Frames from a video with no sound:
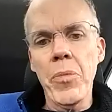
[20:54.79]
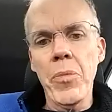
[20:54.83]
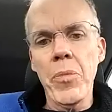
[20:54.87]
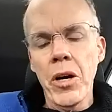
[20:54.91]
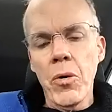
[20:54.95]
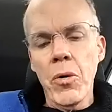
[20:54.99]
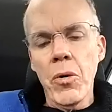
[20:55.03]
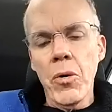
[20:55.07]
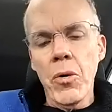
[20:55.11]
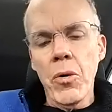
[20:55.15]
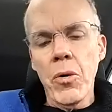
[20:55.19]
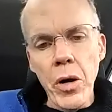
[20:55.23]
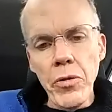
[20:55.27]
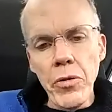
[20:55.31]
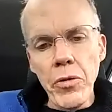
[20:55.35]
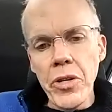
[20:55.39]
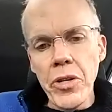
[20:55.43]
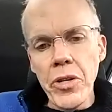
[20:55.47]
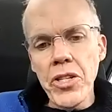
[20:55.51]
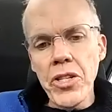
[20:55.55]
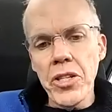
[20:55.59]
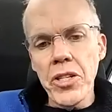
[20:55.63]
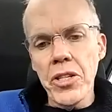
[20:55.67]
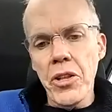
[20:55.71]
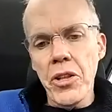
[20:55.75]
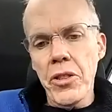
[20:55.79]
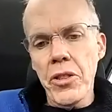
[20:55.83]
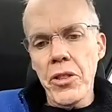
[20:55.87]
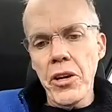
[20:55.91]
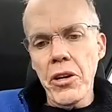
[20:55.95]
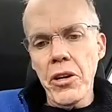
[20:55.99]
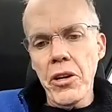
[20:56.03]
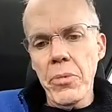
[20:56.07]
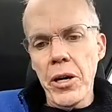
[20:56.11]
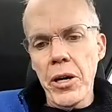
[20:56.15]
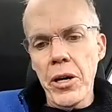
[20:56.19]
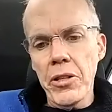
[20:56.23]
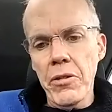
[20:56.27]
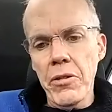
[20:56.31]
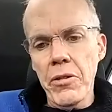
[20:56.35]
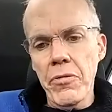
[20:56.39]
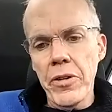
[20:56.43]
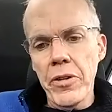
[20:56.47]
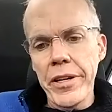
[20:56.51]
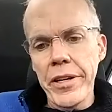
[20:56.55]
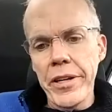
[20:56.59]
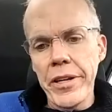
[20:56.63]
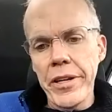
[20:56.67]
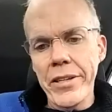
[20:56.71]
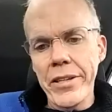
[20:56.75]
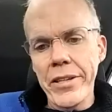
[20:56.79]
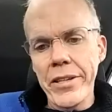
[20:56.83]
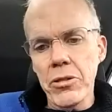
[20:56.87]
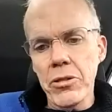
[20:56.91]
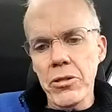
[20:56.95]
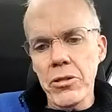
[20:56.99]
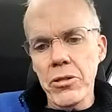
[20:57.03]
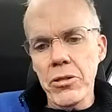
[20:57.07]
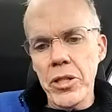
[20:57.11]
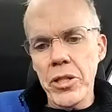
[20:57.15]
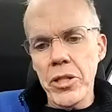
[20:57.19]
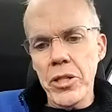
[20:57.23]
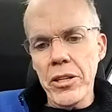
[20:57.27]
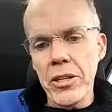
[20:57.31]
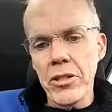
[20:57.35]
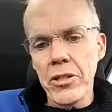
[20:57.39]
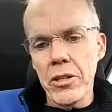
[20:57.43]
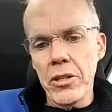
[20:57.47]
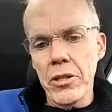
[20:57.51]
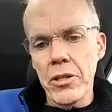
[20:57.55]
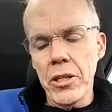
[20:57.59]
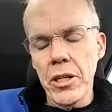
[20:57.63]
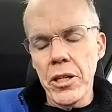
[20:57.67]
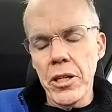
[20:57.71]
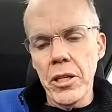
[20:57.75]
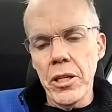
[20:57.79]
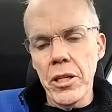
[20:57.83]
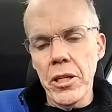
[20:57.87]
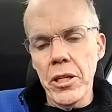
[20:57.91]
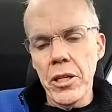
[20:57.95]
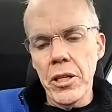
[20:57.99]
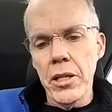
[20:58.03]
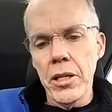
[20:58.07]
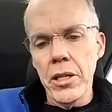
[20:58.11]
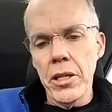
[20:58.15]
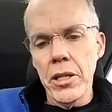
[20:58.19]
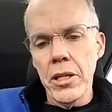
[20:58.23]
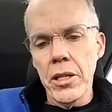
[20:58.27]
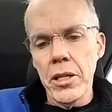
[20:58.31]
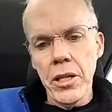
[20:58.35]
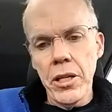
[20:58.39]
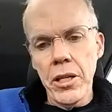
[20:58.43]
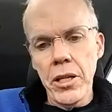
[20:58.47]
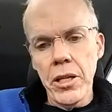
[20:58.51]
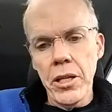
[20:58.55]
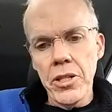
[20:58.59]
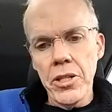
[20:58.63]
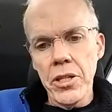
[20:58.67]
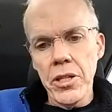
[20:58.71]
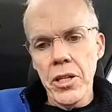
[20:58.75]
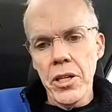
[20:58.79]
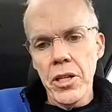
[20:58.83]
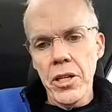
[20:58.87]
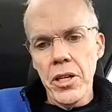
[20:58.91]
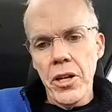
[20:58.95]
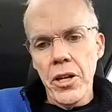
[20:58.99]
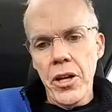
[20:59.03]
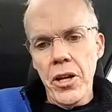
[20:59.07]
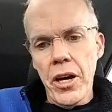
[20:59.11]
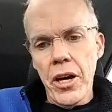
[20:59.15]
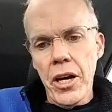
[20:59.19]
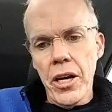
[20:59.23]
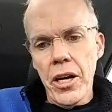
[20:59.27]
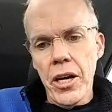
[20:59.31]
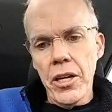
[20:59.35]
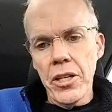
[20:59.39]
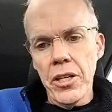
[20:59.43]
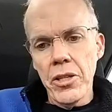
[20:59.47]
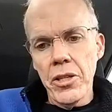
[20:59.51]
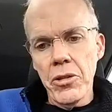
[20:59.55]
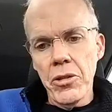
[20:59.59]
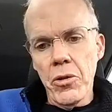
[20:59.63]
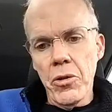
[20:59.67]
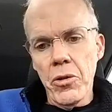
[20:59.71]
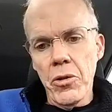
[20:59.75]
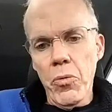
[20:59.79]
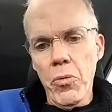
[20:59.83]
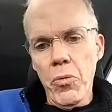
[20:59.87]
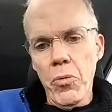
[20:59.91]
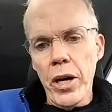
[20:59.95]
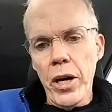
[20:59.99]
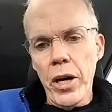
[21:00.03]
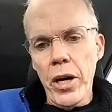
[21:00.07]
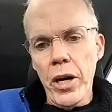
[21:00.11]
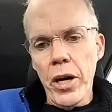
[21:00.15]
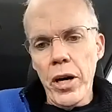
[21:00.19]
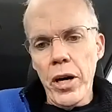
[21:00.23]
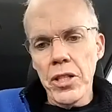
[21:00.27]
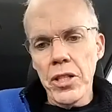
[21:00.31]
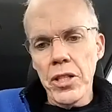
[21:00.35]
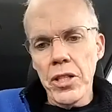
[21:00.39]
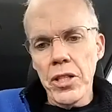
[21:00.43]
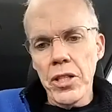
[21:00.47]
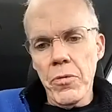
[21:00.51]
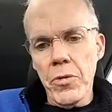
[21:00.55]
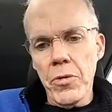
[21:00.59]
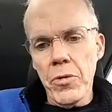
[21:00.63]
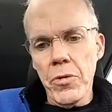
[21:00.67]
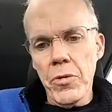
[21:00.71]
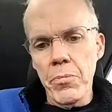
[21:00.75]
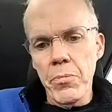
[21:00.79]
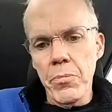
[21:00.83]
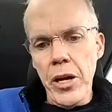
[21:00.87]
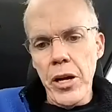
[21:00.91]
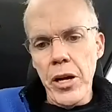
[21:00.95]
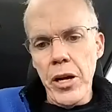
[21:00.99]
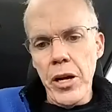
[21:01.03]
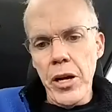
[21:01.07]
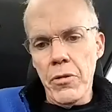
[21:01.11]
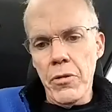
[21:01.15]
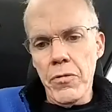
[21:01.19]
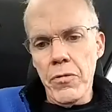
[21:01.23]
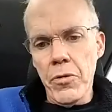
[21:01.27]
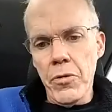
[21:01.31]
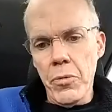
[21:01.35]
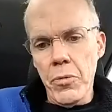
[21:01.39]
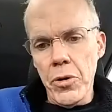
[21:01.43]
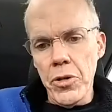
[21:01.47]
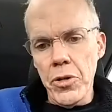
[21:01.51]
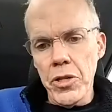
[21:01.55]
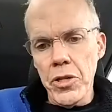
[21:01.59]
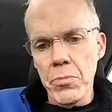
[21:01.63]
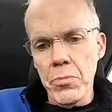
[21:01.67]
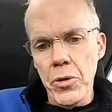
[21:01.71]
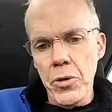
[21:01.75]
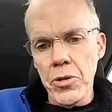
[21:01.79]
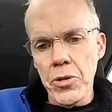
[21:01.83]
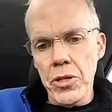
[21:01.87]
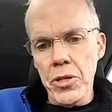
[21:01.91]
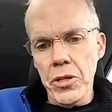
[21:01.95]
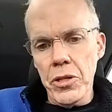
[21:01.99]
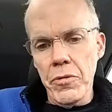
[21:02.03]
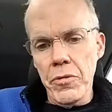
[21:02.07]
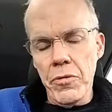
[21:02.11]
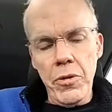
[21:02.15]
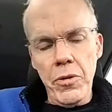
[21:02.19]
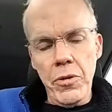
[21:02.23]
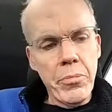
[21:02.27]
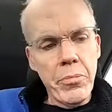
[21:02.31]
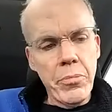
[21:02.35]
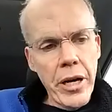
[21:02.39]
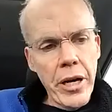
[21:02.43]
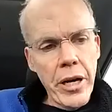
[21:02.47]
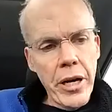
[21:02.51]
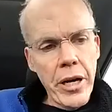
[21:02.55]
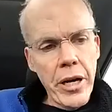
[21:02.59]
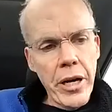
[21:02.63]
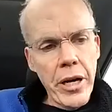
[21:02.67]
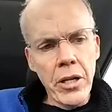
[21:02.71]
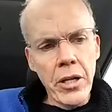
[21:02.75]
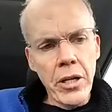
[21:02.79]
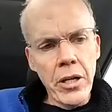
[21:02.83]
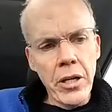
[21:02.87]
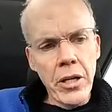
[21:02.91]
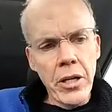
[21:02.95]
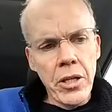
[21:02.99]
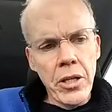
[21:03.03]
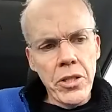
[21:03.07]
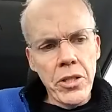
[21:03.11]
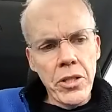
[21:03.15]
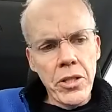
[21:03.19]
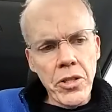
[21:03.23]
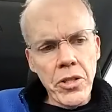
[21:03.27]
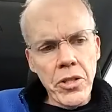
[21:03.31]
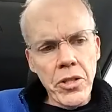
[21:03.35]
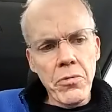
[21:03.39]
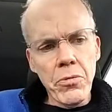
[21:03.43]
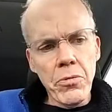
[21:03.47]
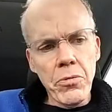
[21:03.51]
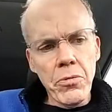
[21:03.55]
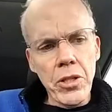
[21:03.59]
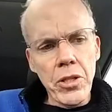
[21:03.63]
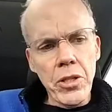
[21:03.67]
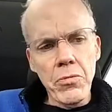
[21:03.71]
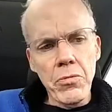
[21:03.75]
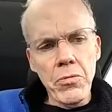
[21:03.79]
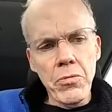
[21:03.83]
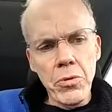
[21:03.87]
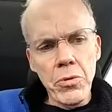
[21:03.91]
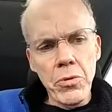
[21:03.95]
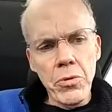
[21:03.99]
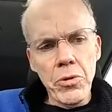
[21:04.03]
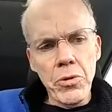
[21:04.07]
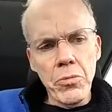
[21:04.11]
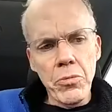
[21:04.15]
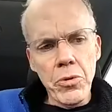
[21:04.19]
One reason to think about the financial sector is, Washington, for better or for worse, mostly for better, doesn't really rule the world